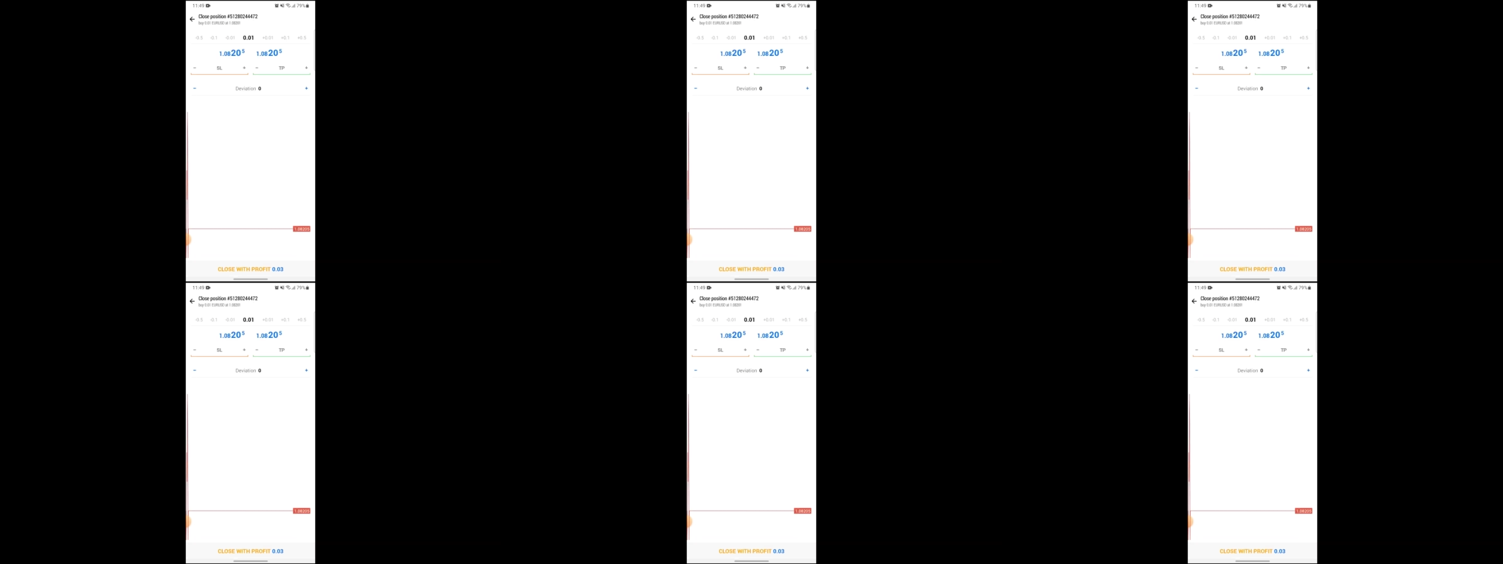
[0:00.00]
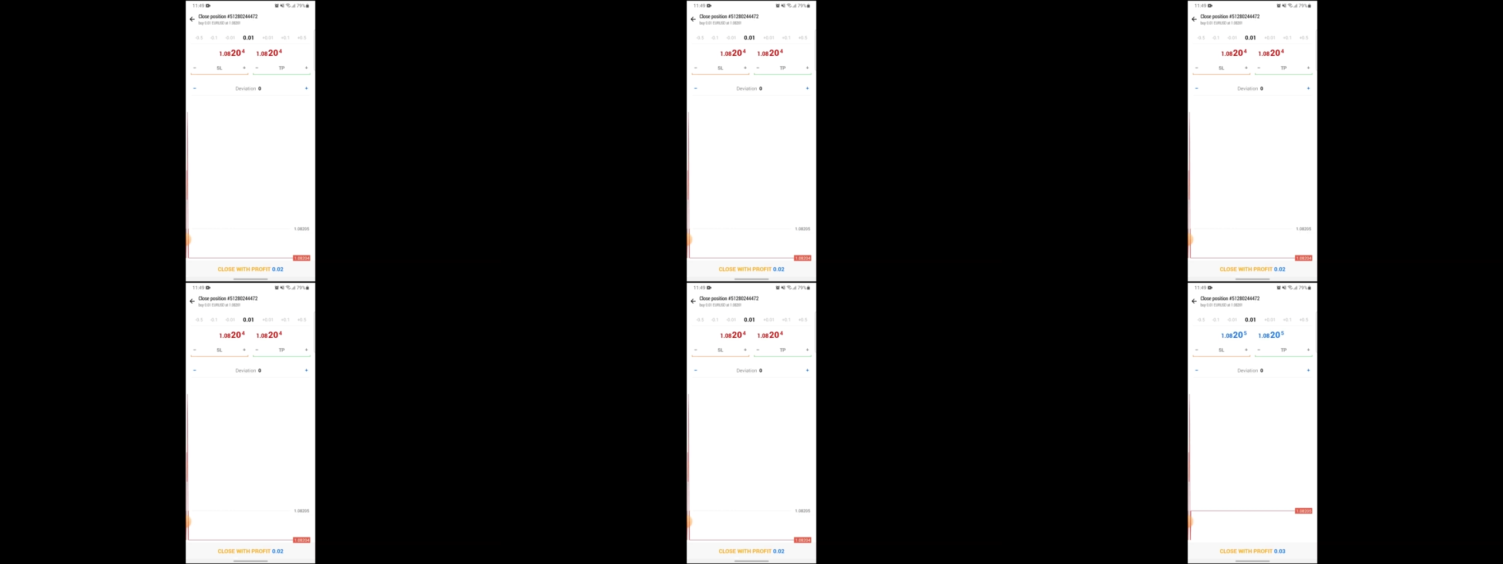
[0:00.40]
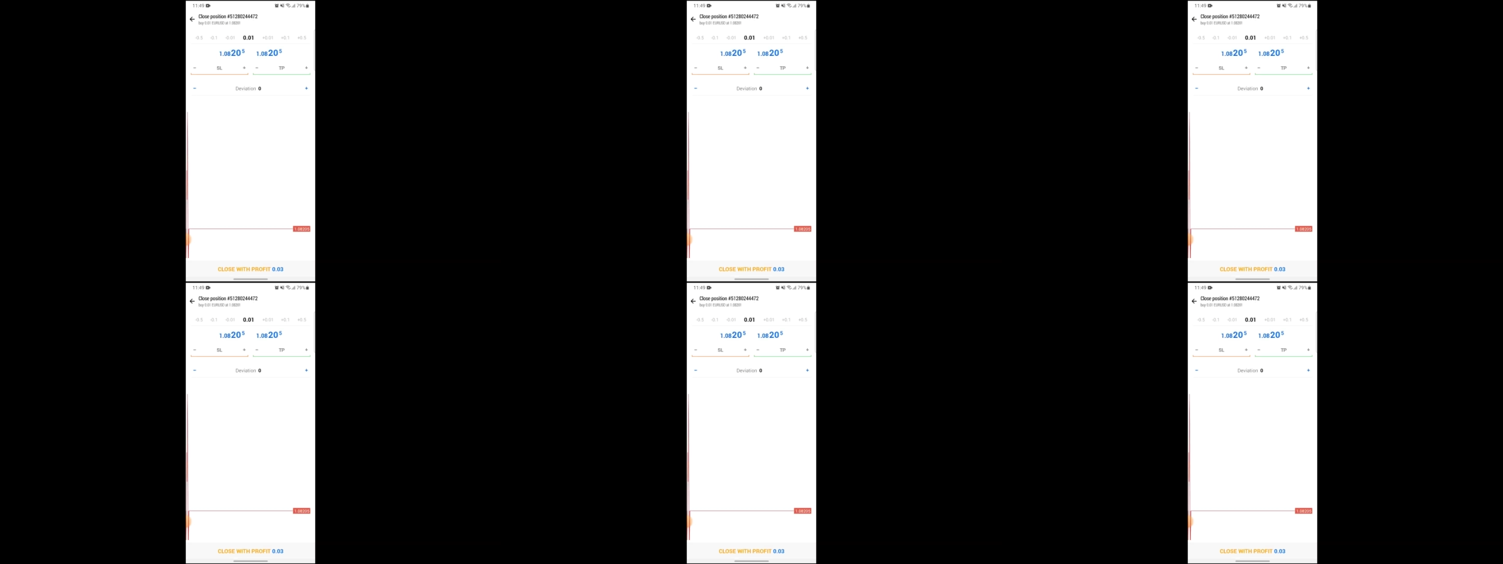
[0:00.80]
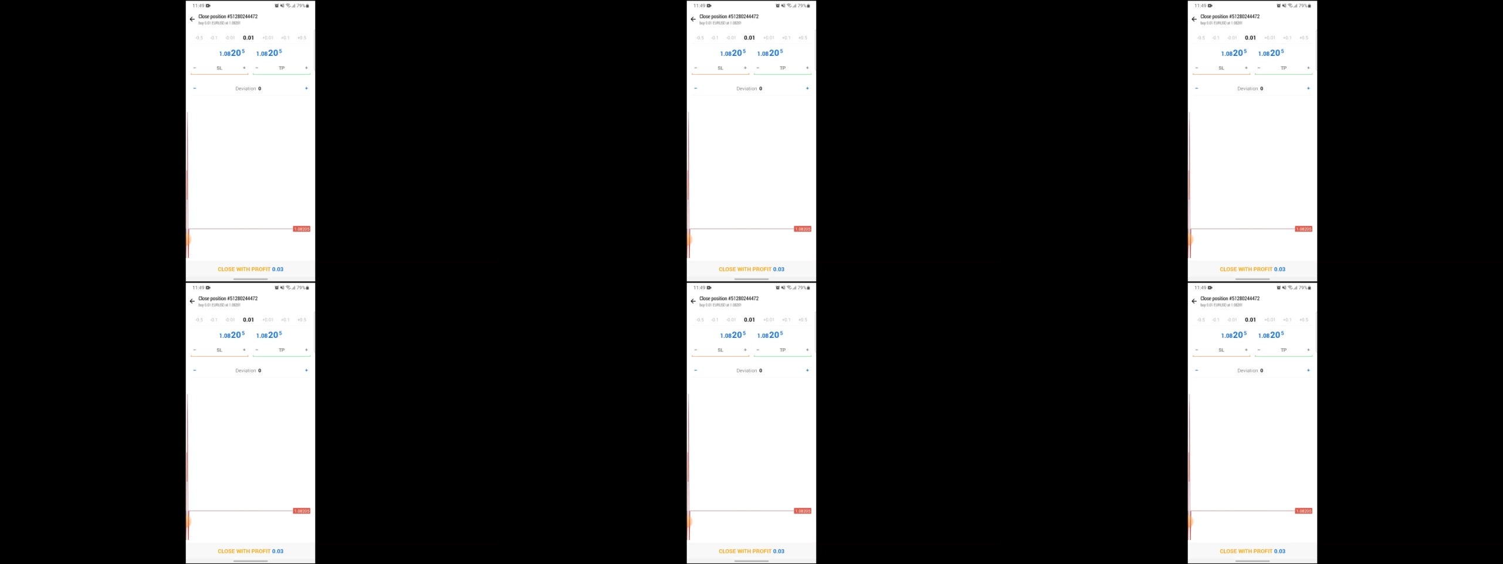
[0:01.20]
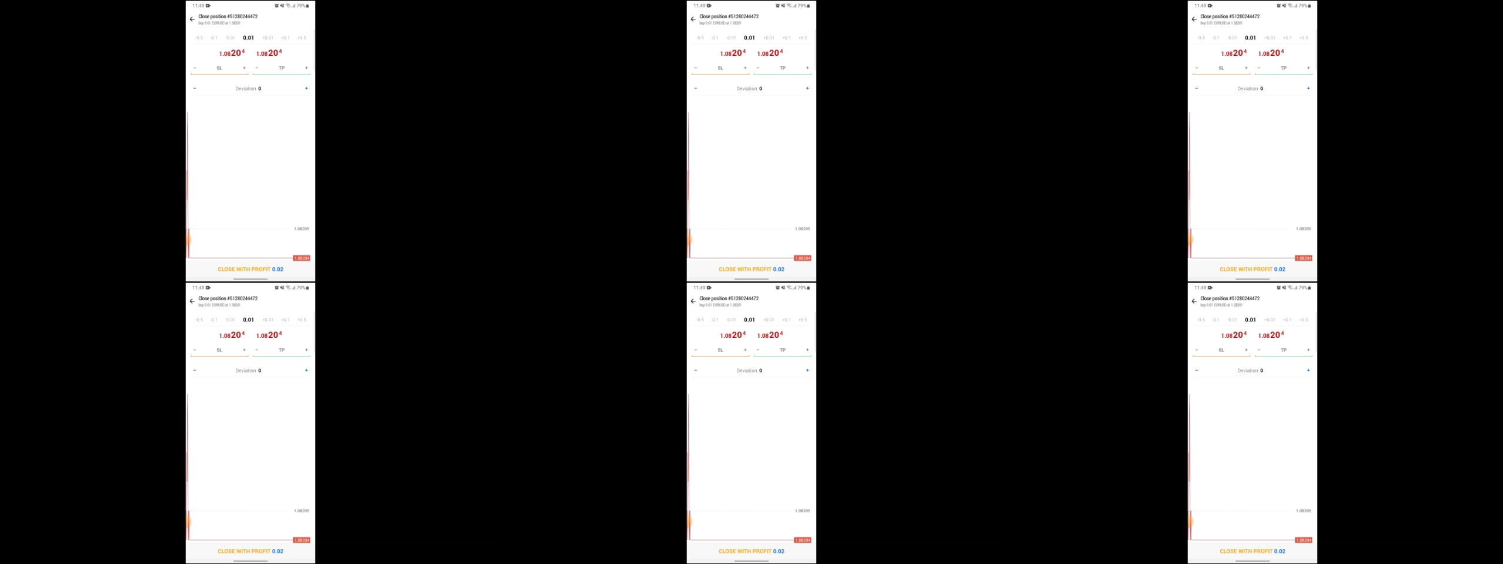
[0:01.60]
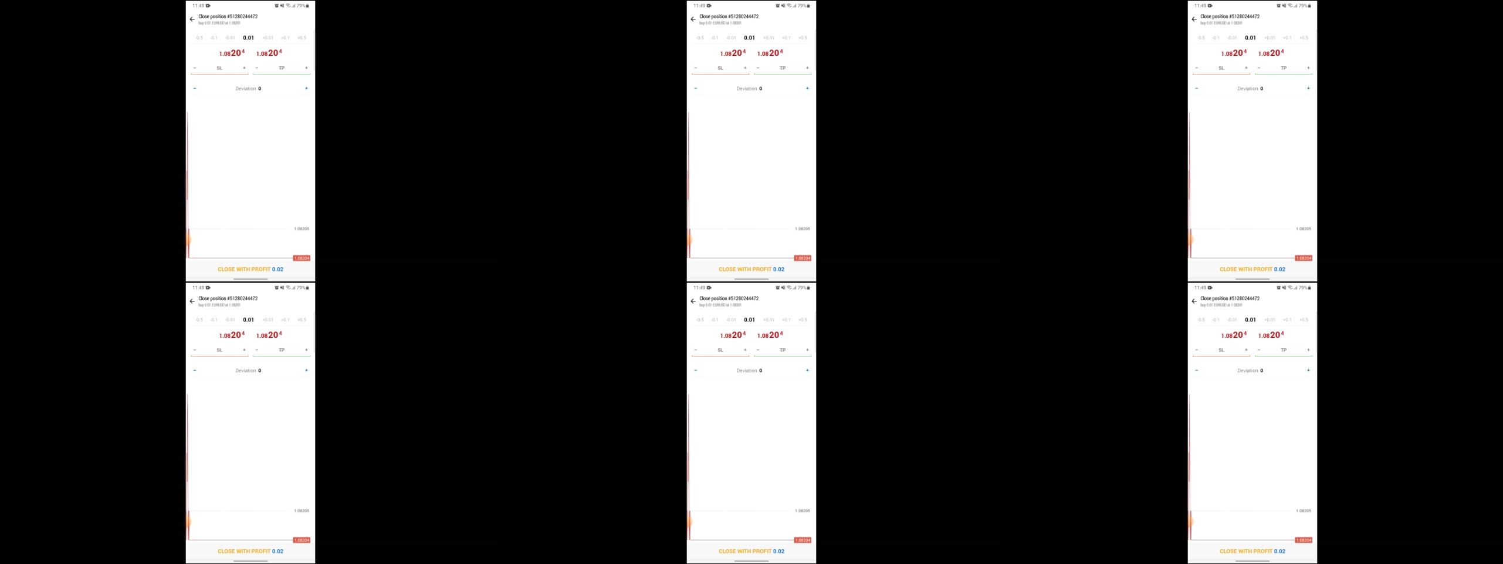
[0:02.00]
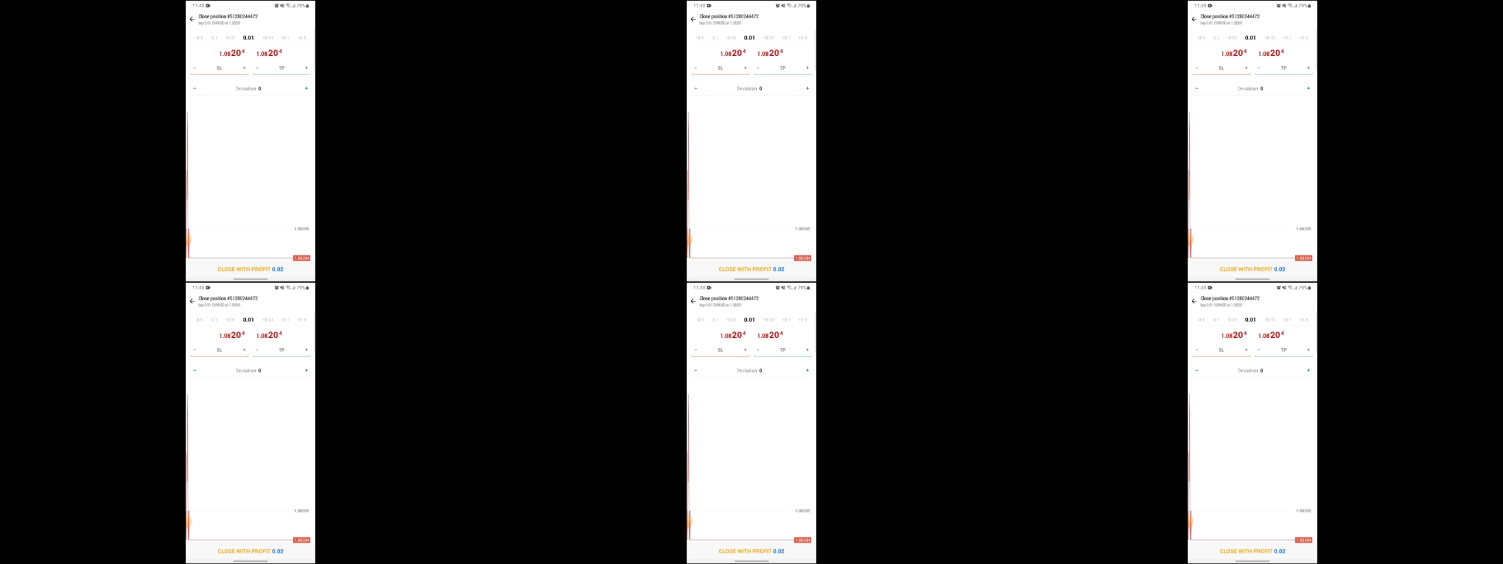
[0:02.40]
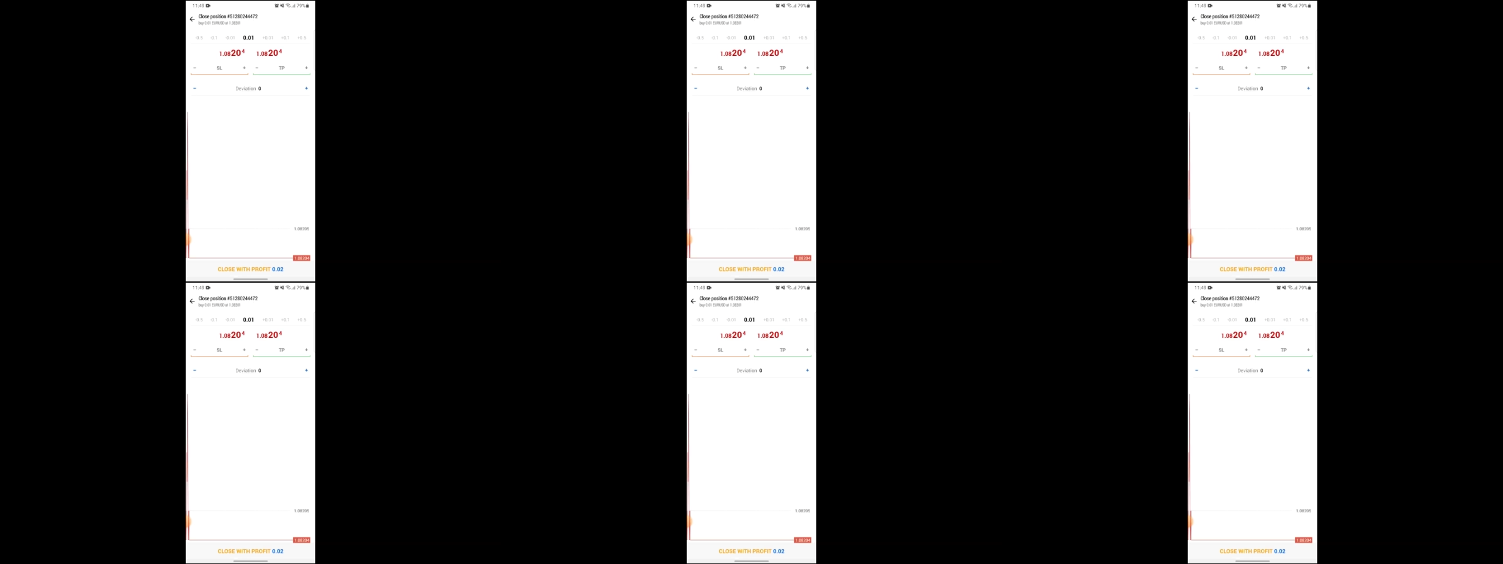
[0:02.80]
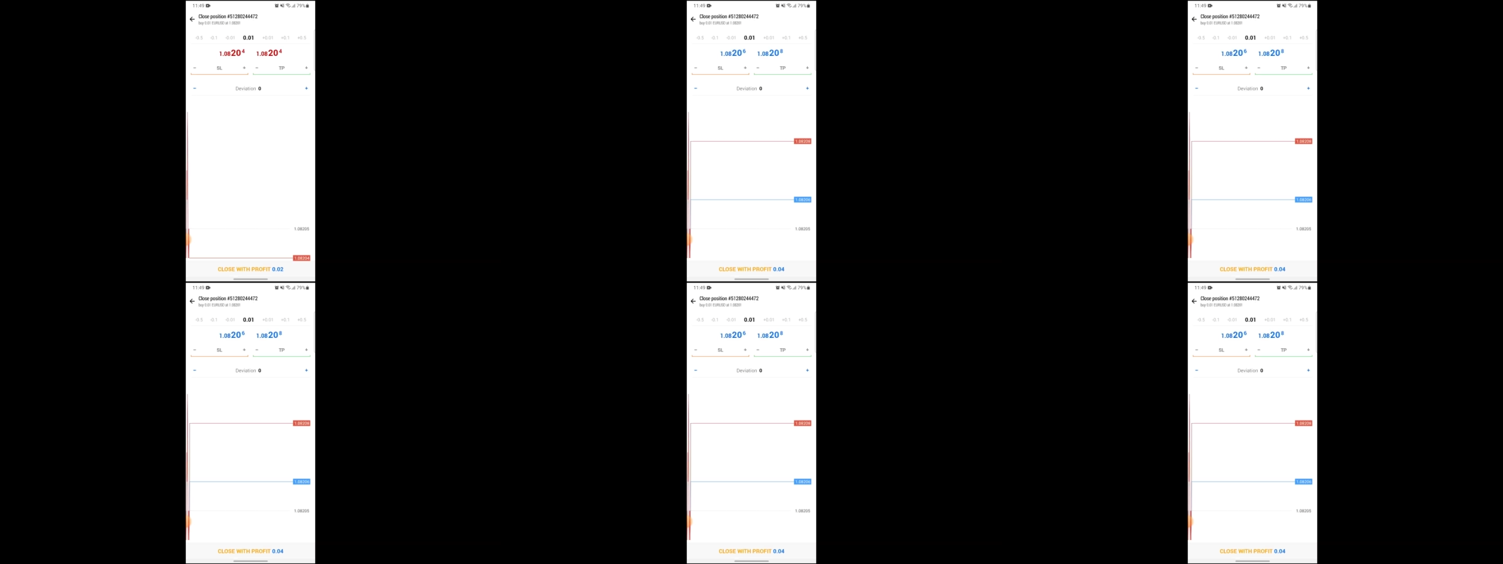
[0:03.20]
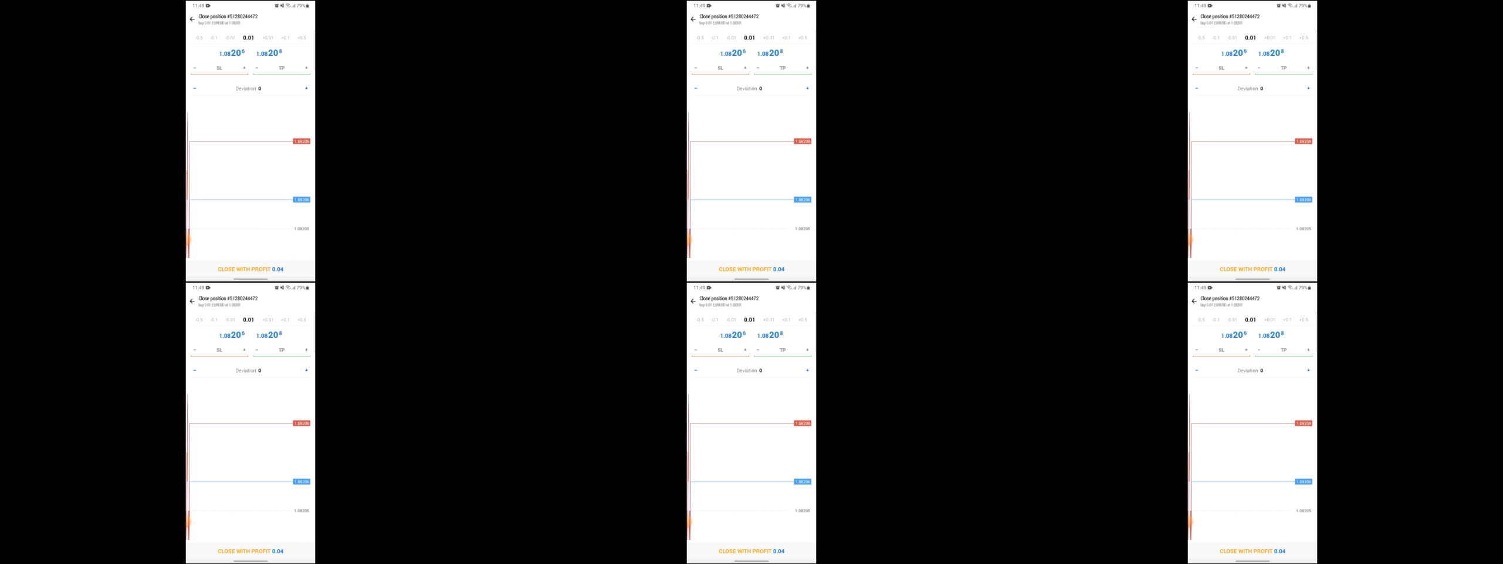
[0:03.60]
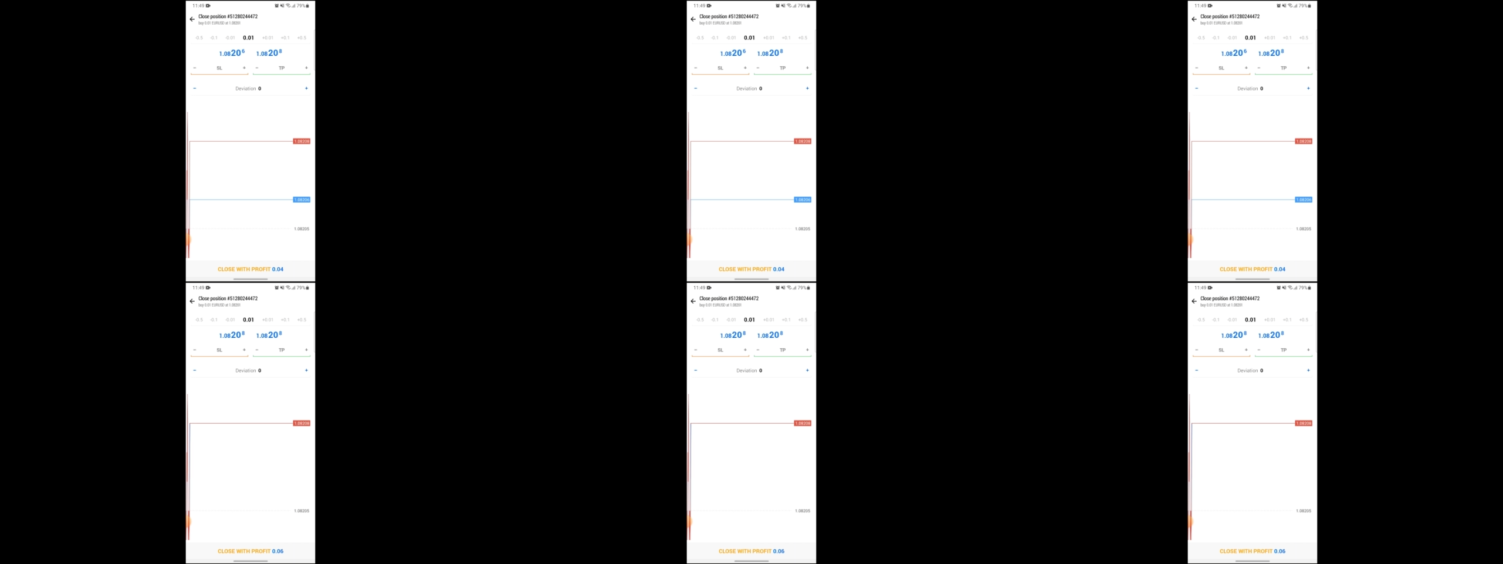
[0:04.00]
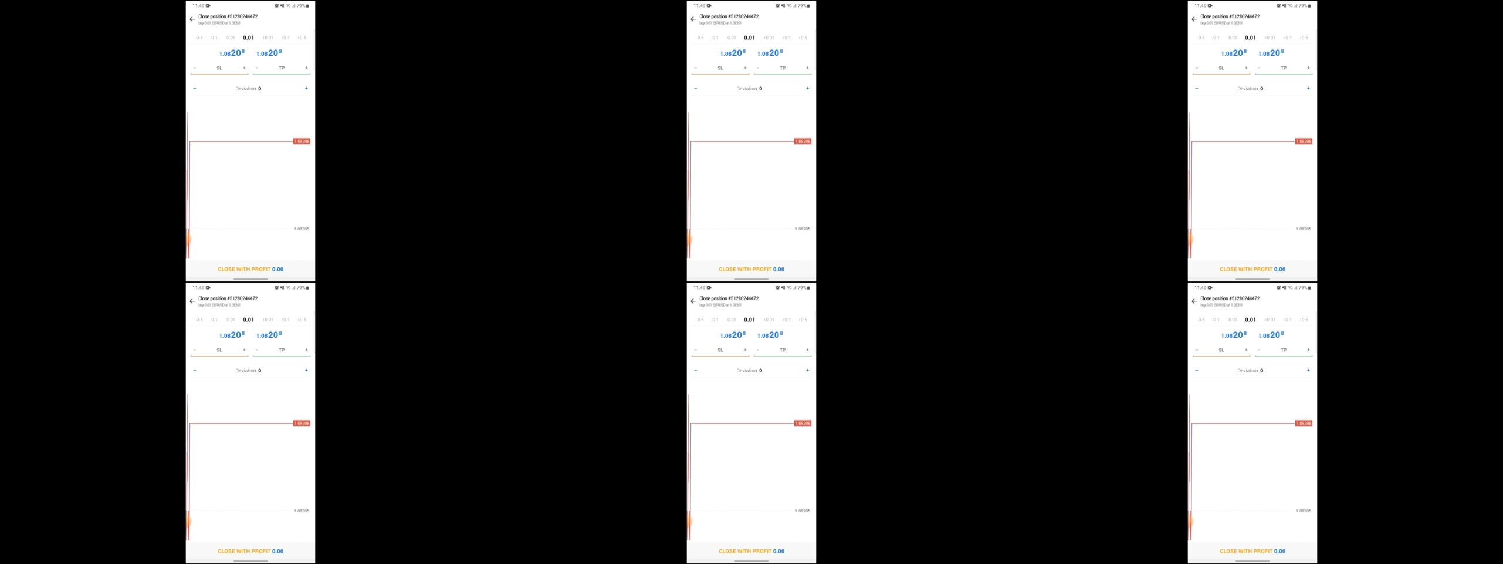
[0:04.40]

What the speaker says: (no speaker visible)